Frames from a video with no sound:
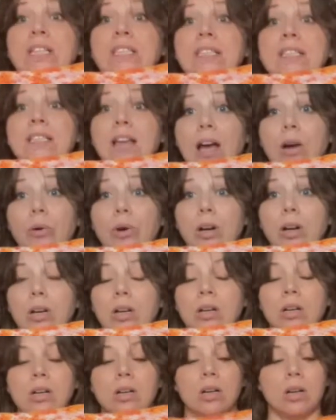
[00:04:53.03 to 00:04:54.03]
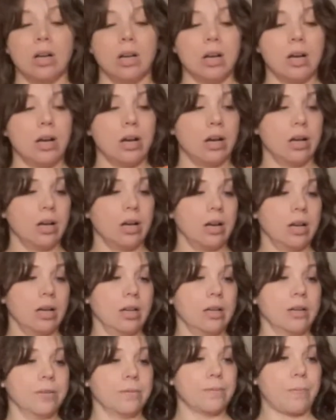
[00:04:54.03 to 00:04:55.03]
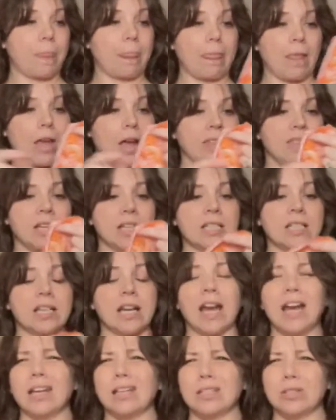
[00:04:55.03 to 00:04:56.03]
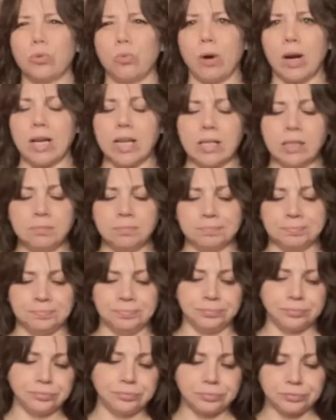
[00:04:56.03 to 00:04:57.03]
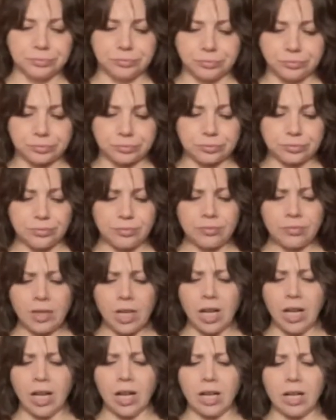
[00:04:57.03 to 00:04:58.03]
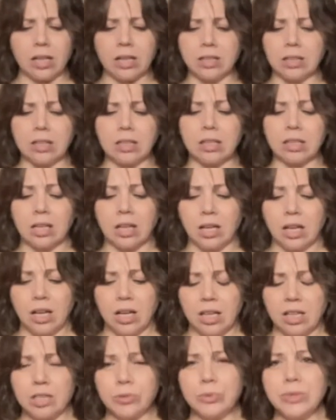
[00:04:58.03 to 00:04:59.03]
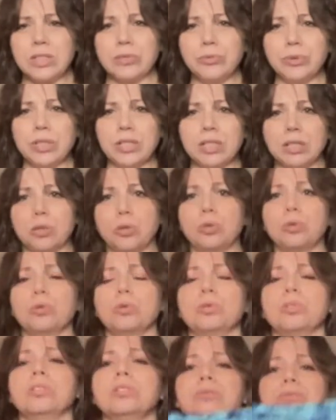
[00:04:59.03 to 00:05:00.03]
and Sour. I think it's an 80-20. And this was a really cool